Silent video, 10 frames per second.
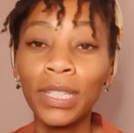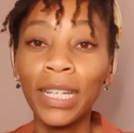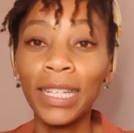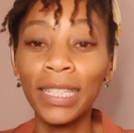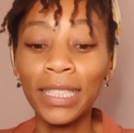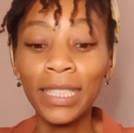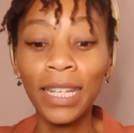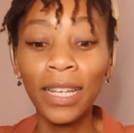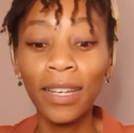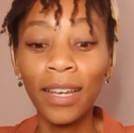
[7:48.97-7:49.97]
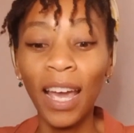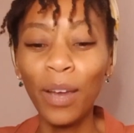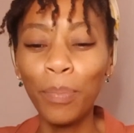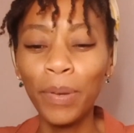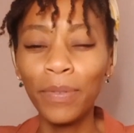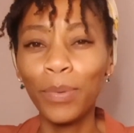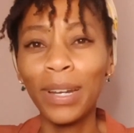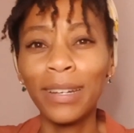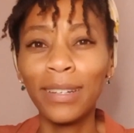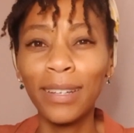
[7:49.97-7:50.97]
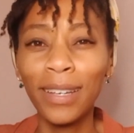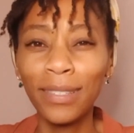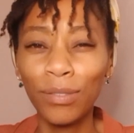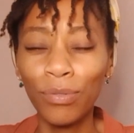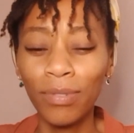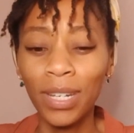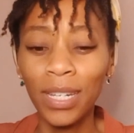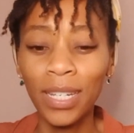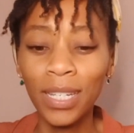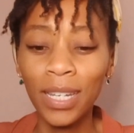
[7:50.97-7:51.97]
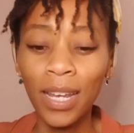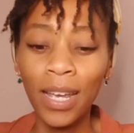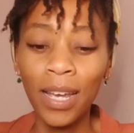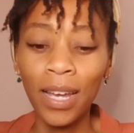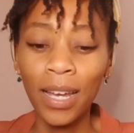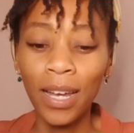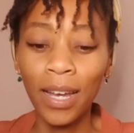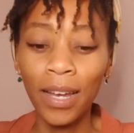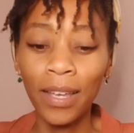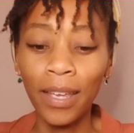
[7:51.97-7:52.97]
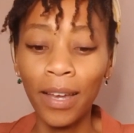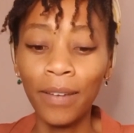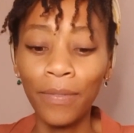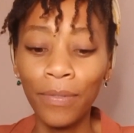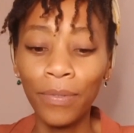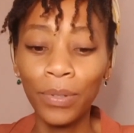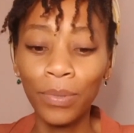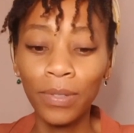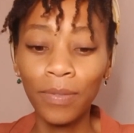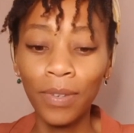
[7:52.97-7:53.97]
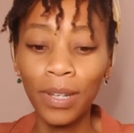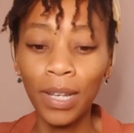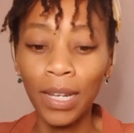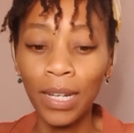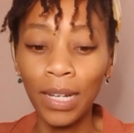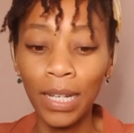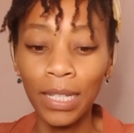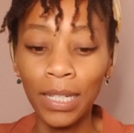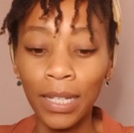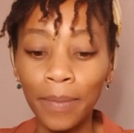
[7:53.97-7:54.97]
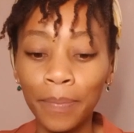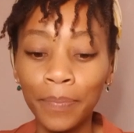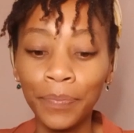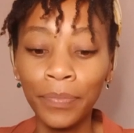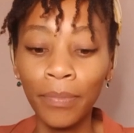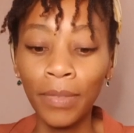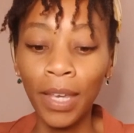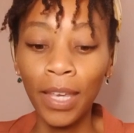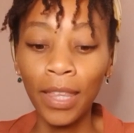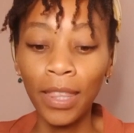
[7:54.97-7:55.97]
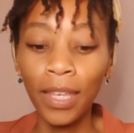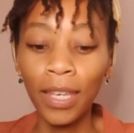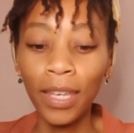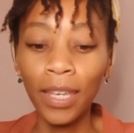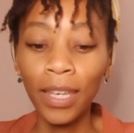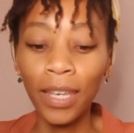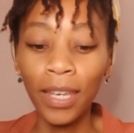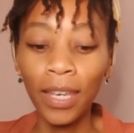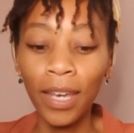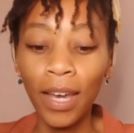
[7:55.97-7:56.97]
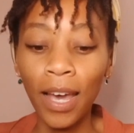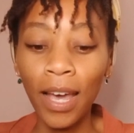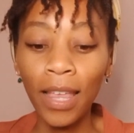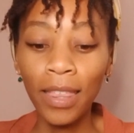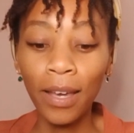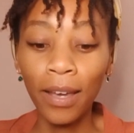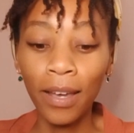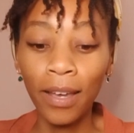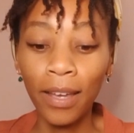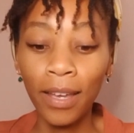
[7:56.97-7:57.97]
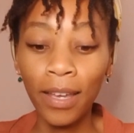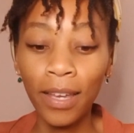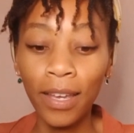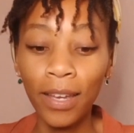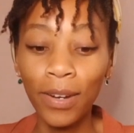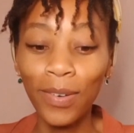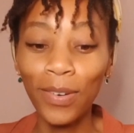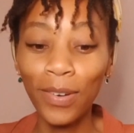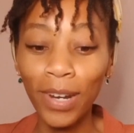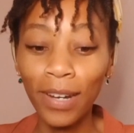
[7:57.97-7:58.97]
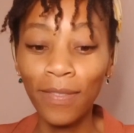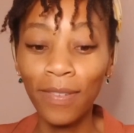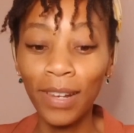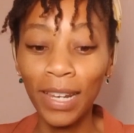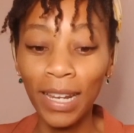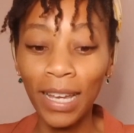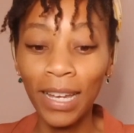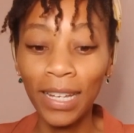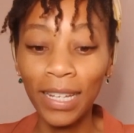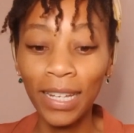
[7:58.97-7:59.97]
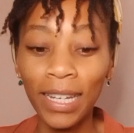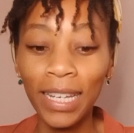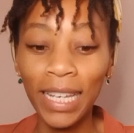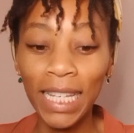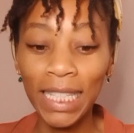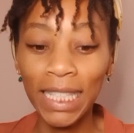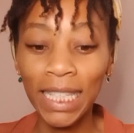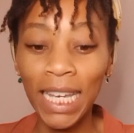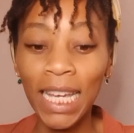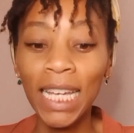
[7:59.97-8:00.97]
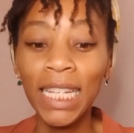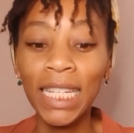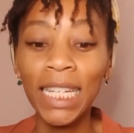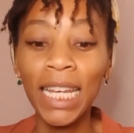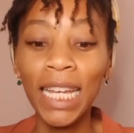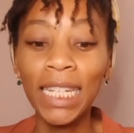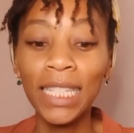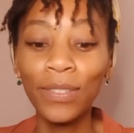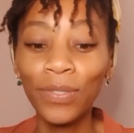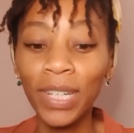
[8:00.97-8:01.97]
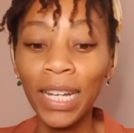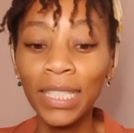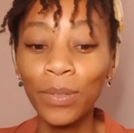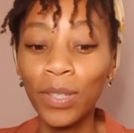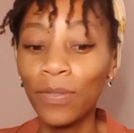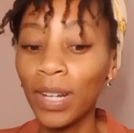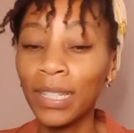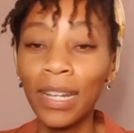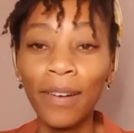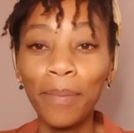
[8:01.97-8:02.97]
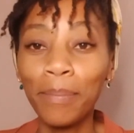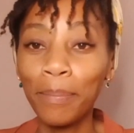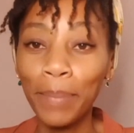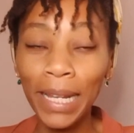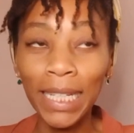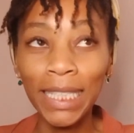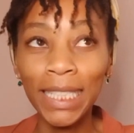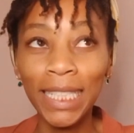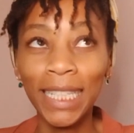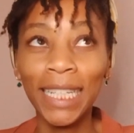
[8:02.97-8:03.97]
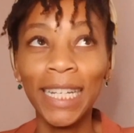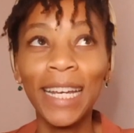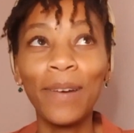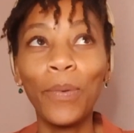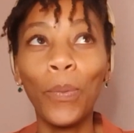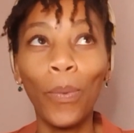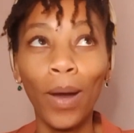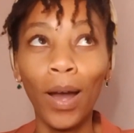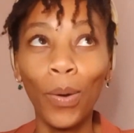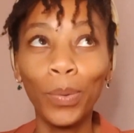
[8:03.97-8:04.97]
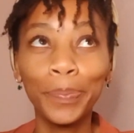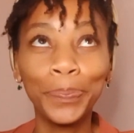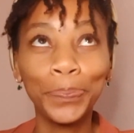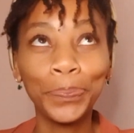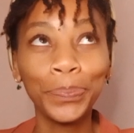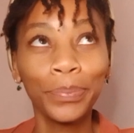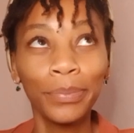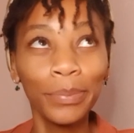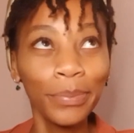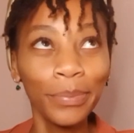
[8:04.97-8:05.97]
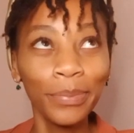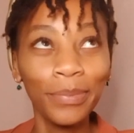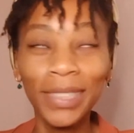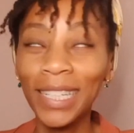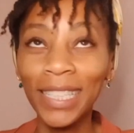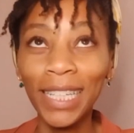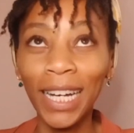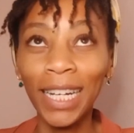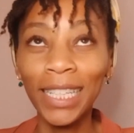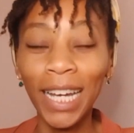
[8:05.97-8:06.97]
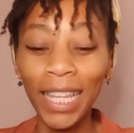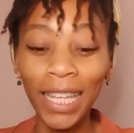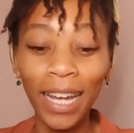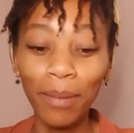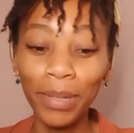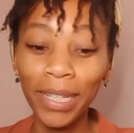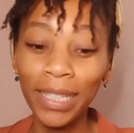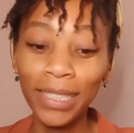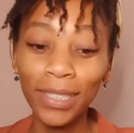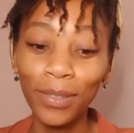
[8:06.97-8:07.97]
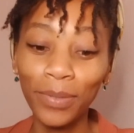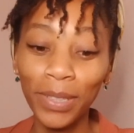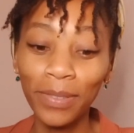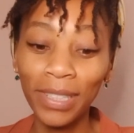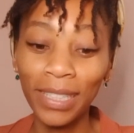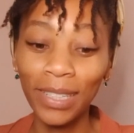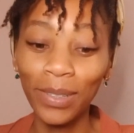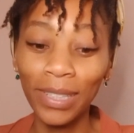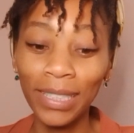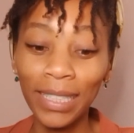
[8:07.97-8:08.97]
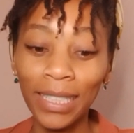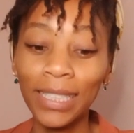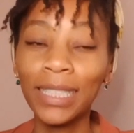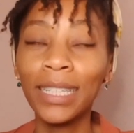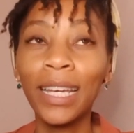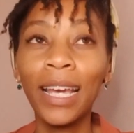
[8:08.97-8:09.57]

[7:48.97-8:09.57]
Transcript: and I hope everyone gets to read it. It was very enlightening. The other red flag is difficulty with vulnerability. Wow. Yeah, I think I'm guilty of everything on this list.